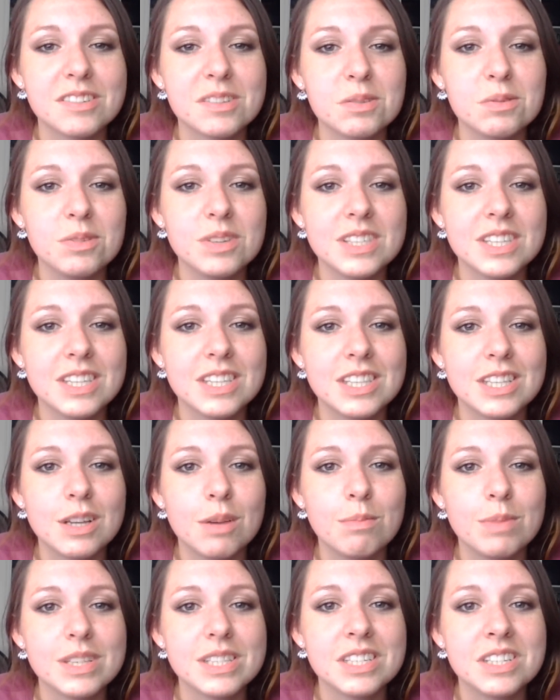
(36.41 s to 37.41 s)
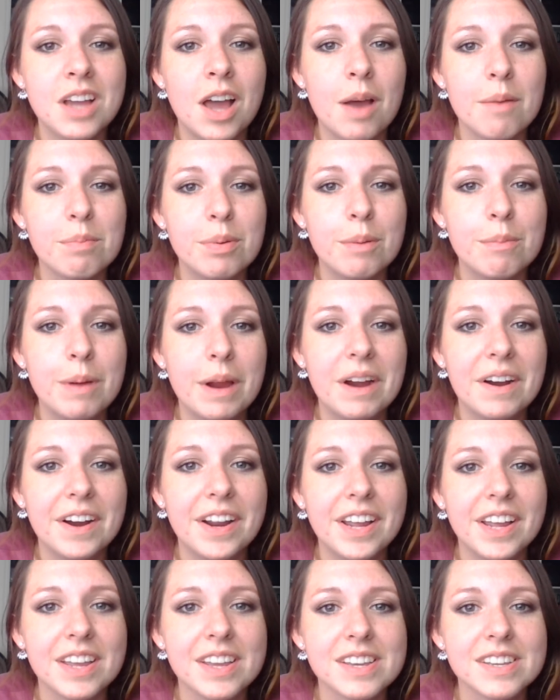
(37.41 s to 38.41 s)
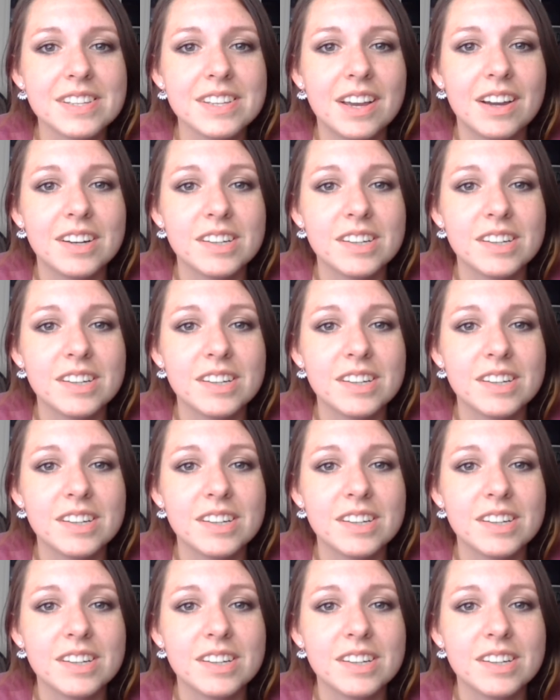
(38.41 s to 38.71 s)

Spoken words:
school system is not preparing